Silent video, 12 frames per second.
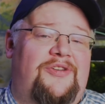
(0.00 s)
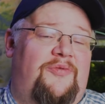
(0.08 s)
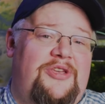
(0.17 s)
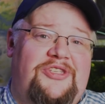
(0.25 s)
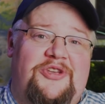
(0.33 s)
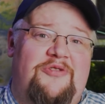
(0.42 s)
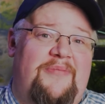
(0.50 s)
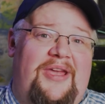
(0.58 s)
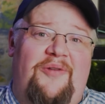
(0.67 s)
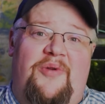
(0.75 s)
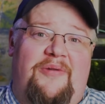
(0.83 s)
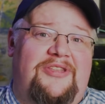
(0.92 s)
If we zoom
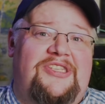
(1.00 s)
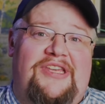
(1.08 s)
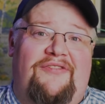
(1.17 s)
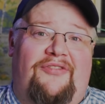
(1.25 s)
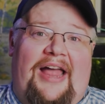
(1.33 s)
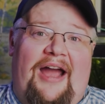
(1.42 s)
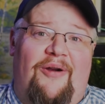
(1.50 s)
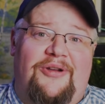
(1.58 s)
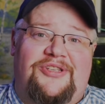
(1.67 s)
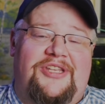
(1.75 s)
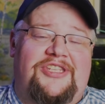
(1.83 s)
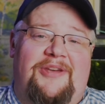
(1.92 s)
in, we would see
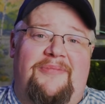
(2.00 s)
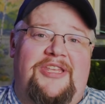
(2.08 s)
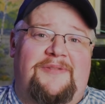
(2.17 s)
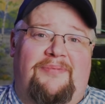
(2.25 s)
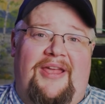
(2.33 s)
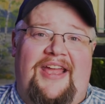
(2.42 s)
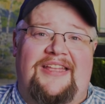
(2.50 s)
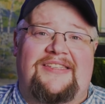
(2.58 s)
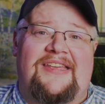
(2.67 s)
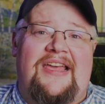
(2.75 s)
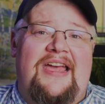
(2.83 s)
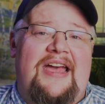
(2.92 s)
flowers on some of these
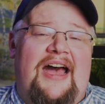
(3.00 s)
plants.